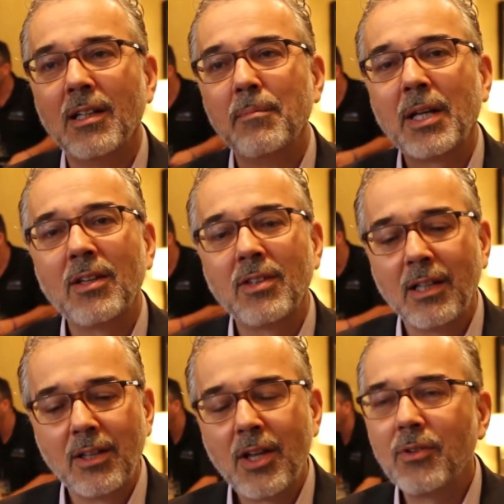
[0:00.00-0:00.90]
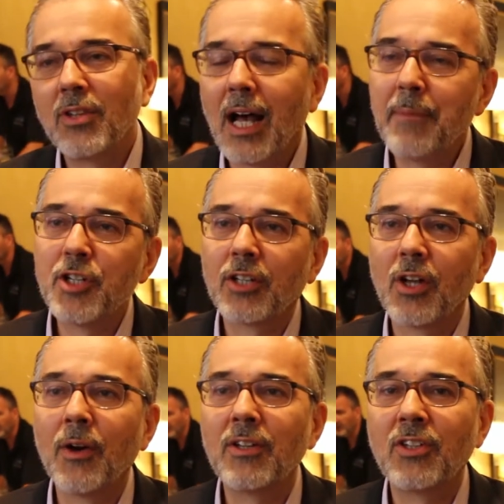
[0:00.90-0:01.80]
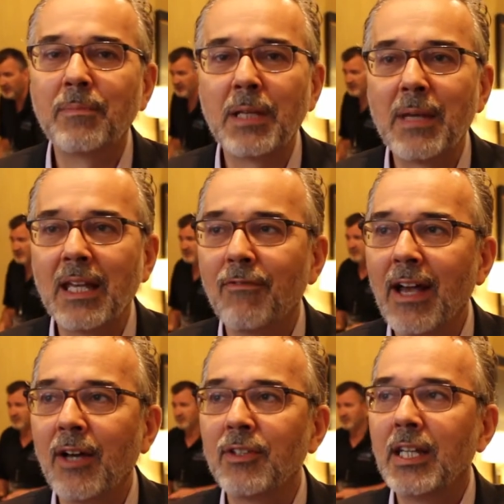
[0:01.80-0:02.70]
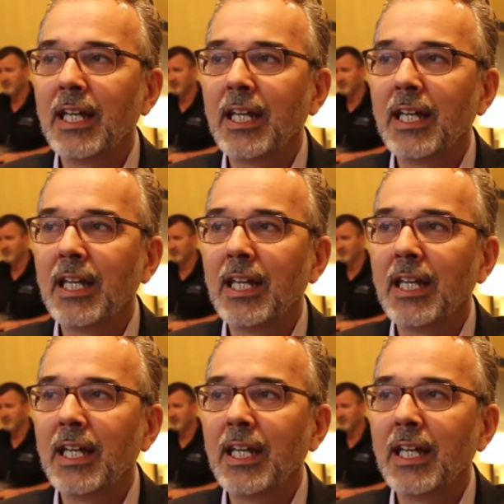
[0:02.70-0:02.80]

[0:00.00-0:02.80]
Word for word: because those objects aren't simply being found